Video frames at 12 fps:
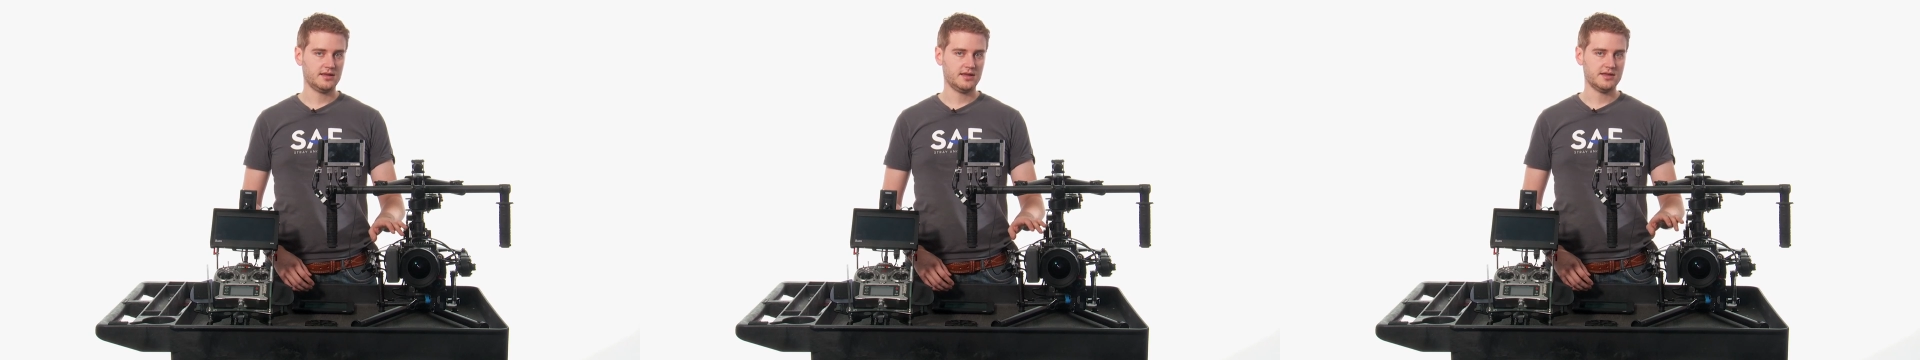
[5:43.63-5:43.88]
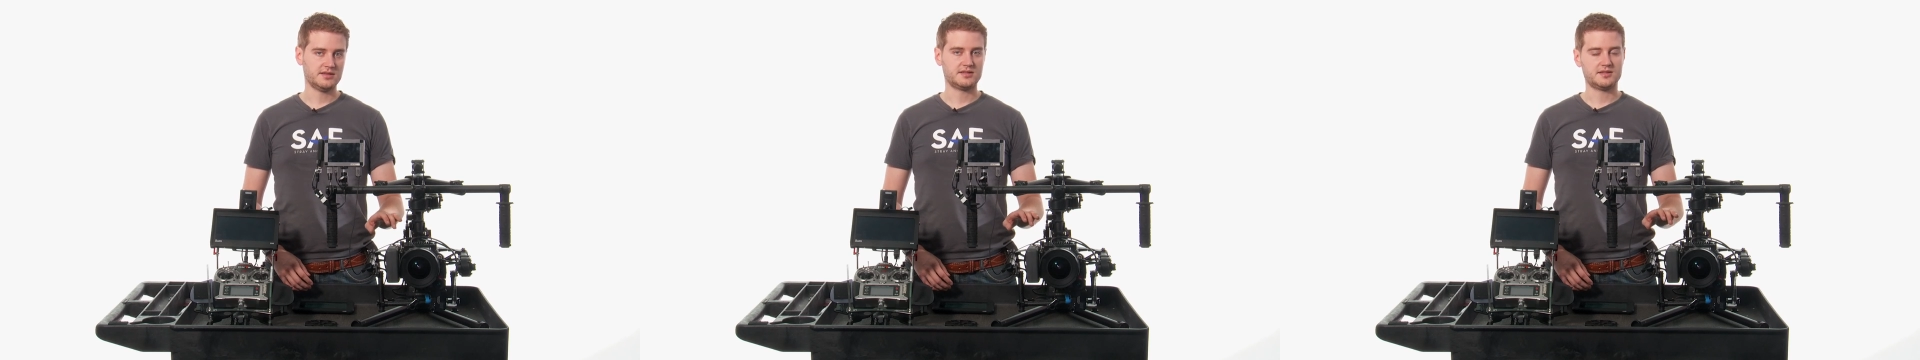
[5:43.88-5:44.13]

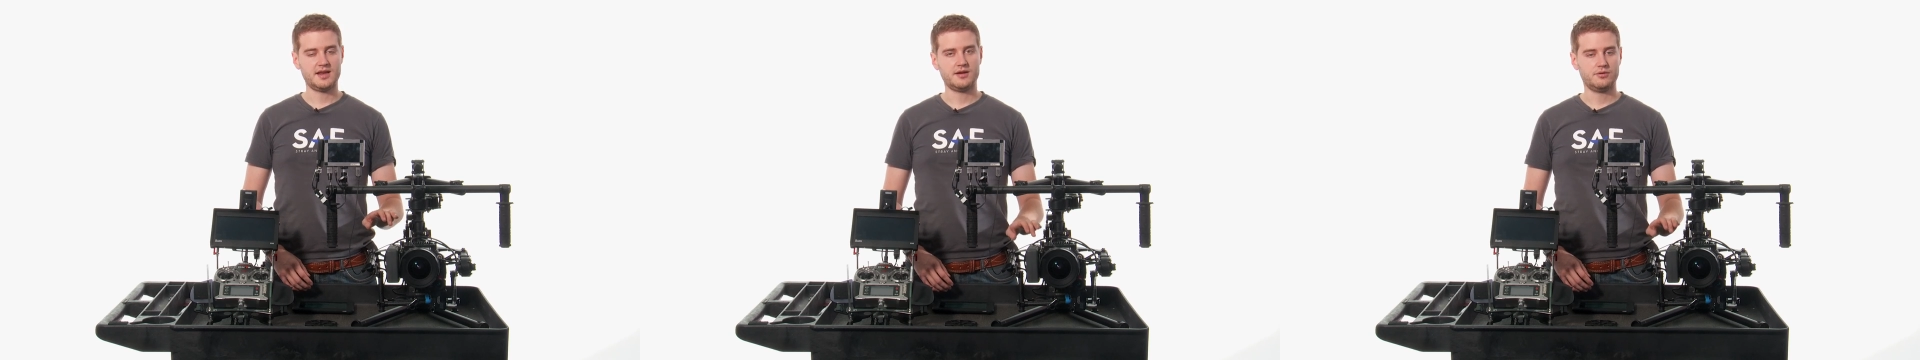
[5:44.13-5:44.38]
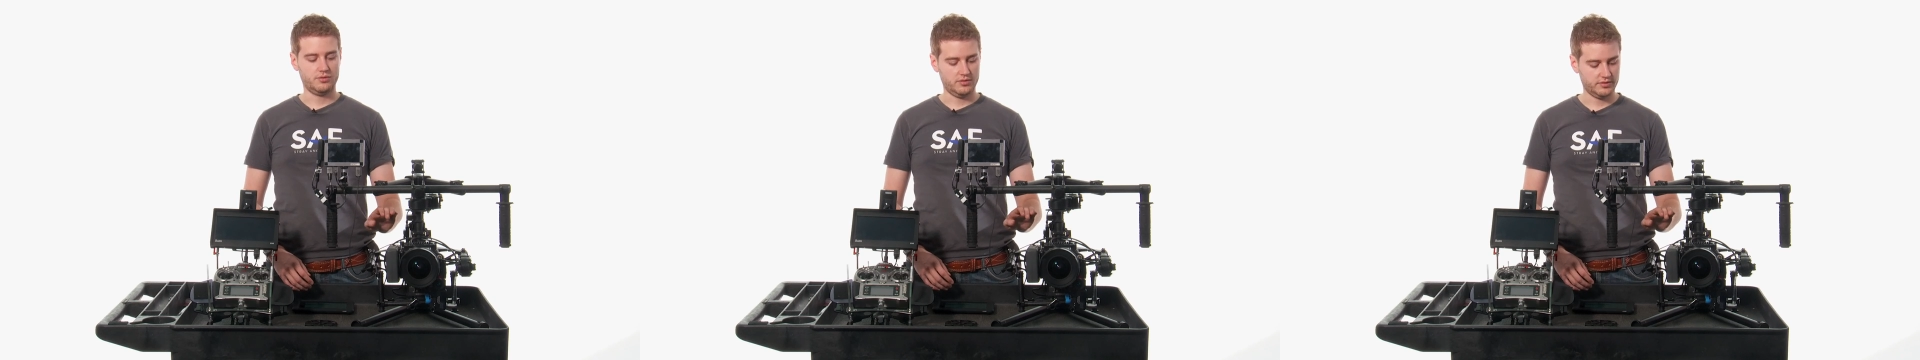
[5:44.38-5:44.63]
it's
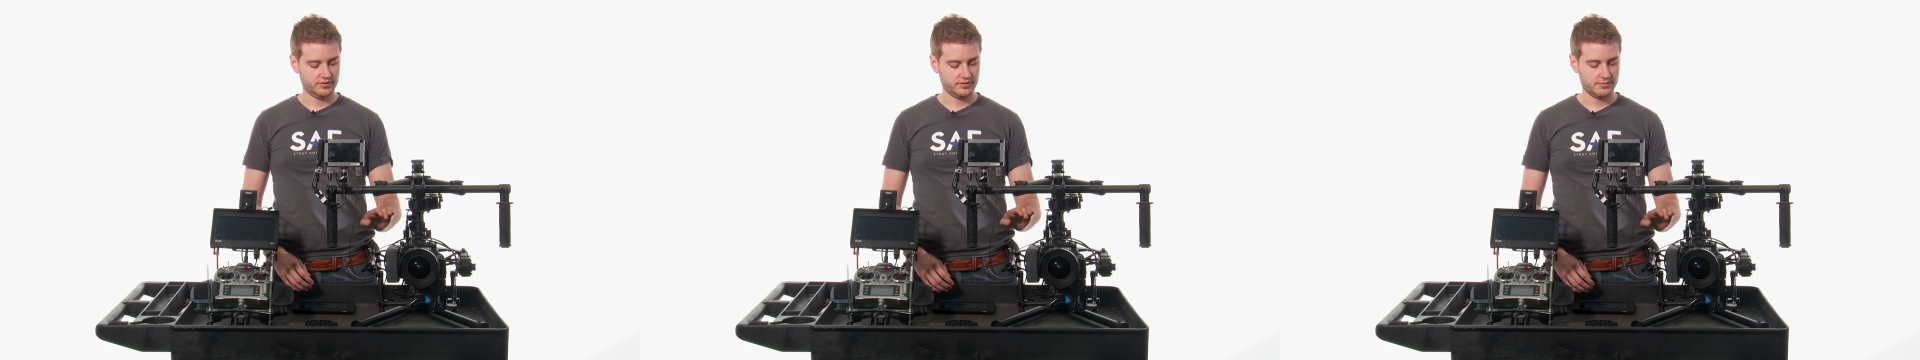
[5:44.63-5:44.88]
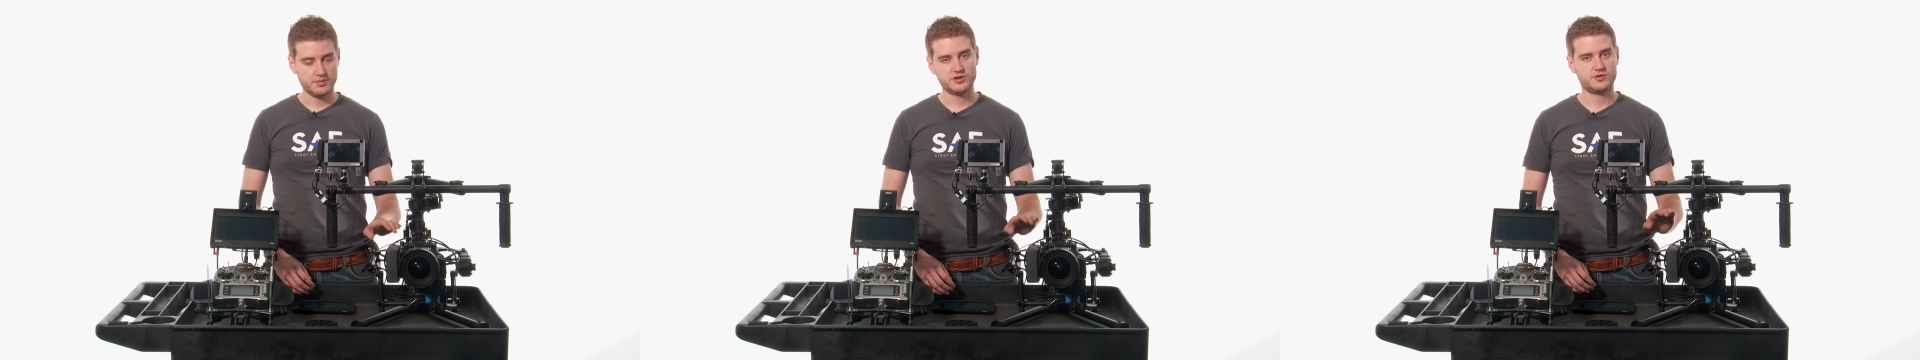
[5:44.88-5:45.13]
now
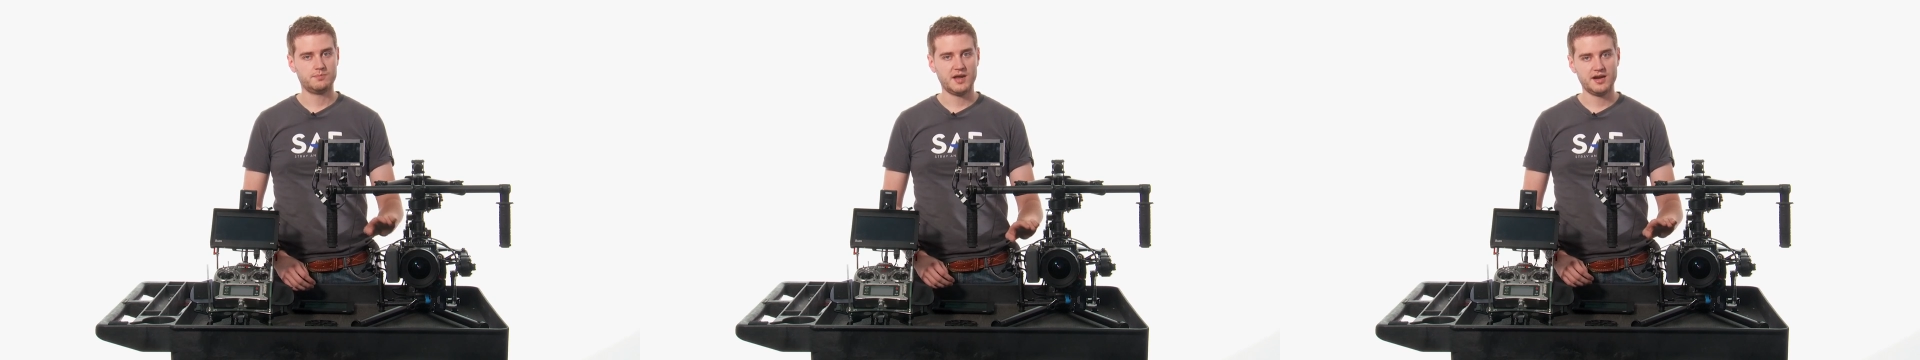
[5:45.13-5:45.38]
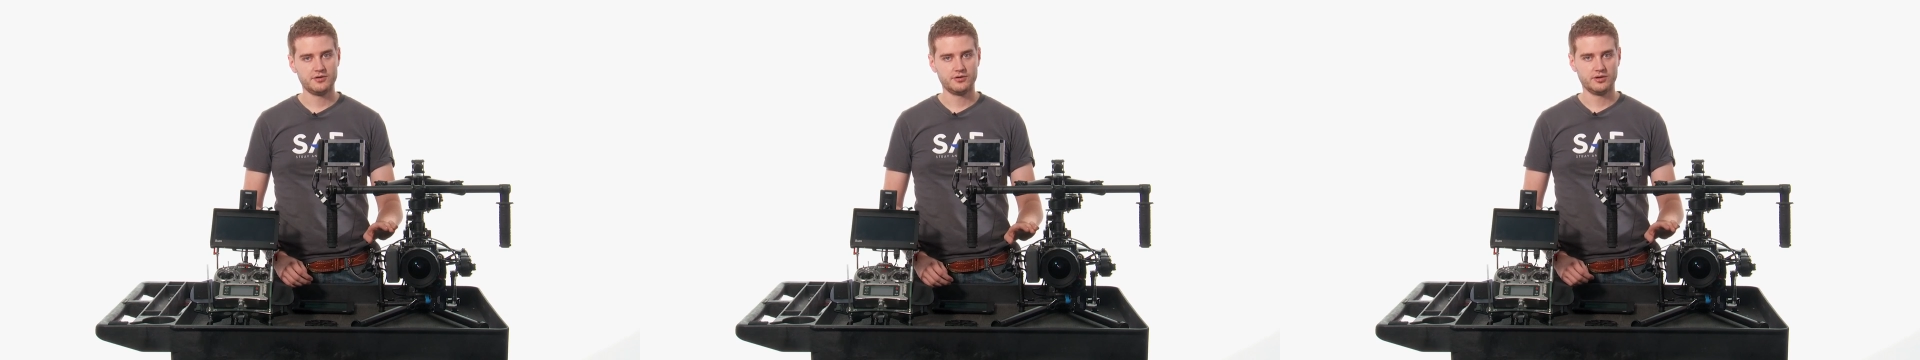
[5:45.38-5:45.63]
the much
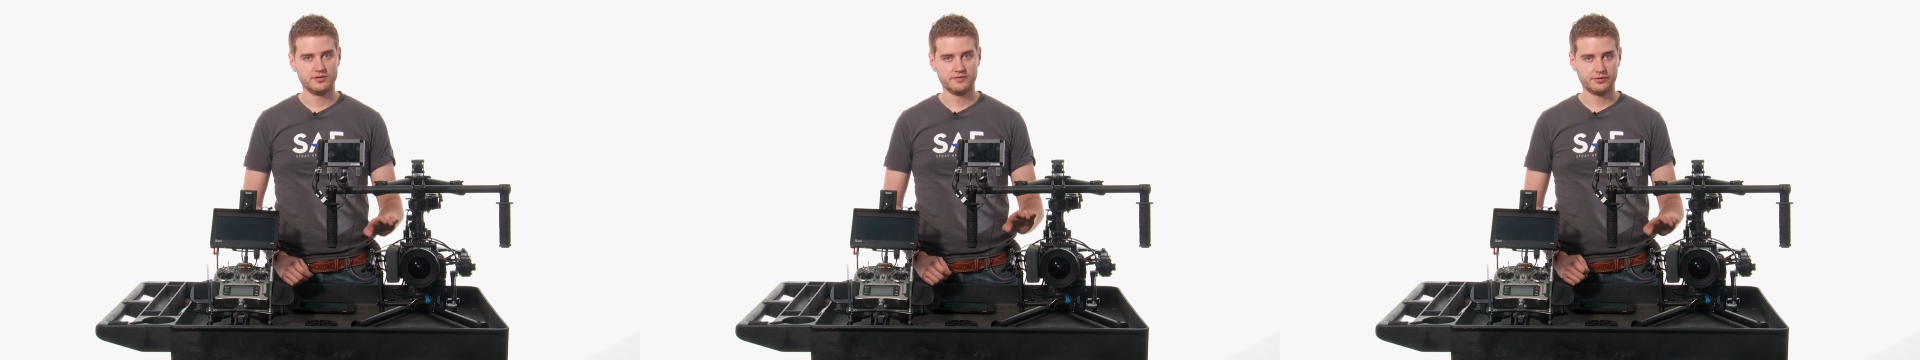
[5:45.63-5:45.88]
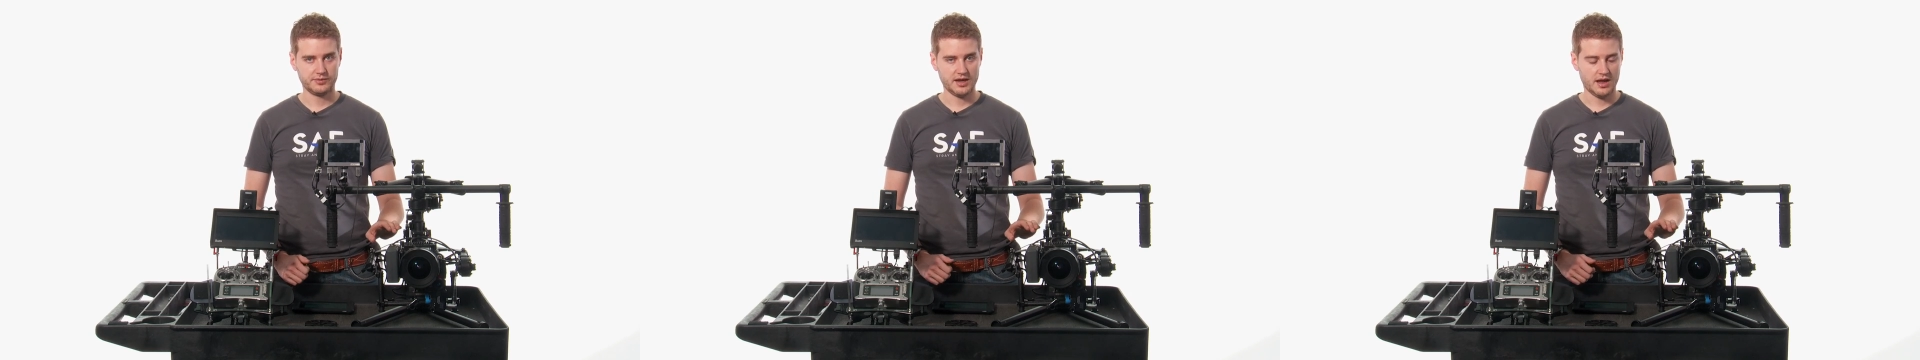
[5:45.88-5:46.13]
better of
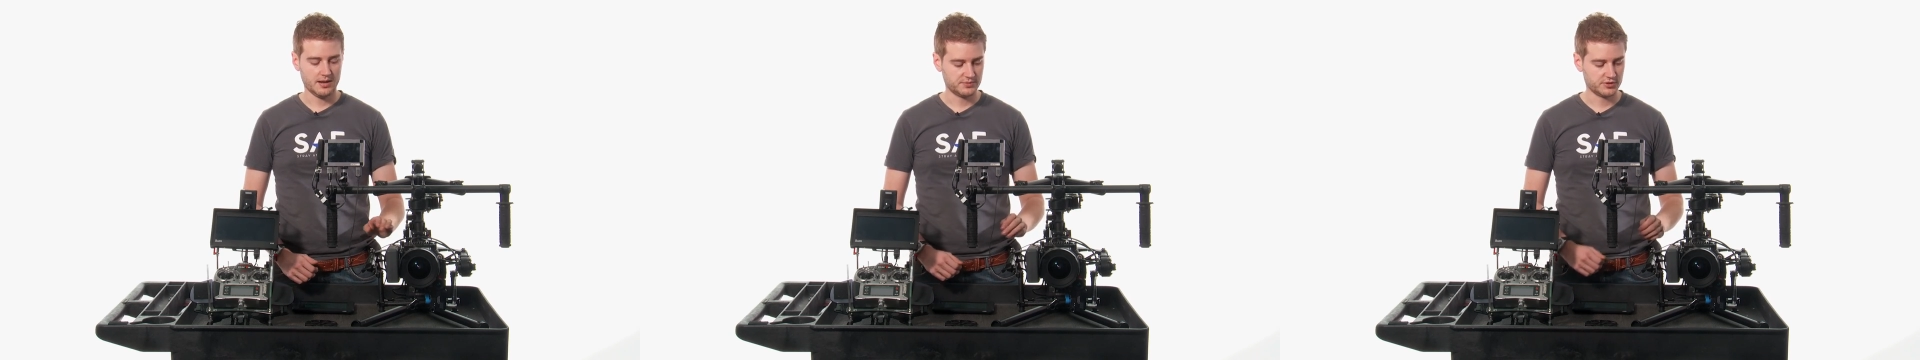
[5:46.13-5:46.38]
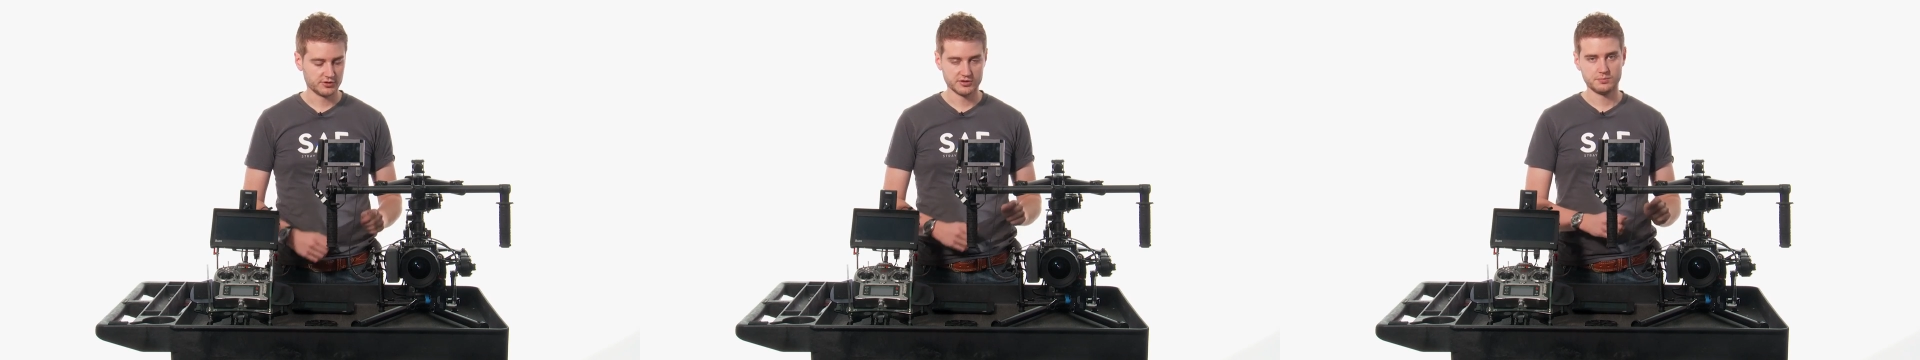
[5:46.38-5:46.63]
three options.